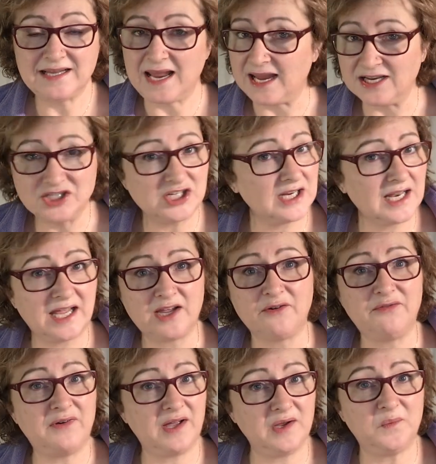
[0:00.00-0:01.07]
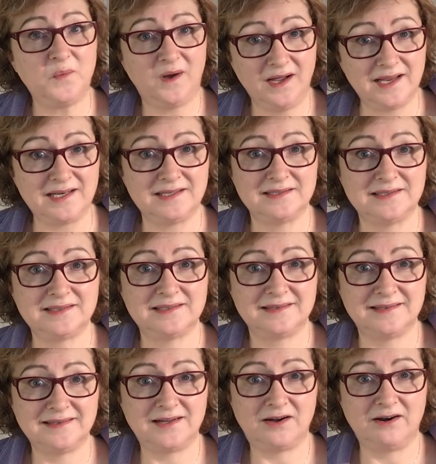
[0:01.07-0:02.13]
Aging like a fine wine
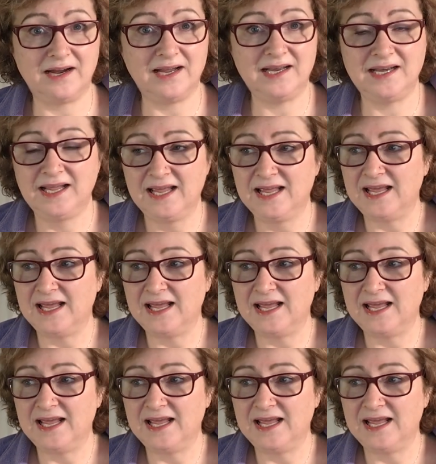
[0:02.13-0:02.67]
all right?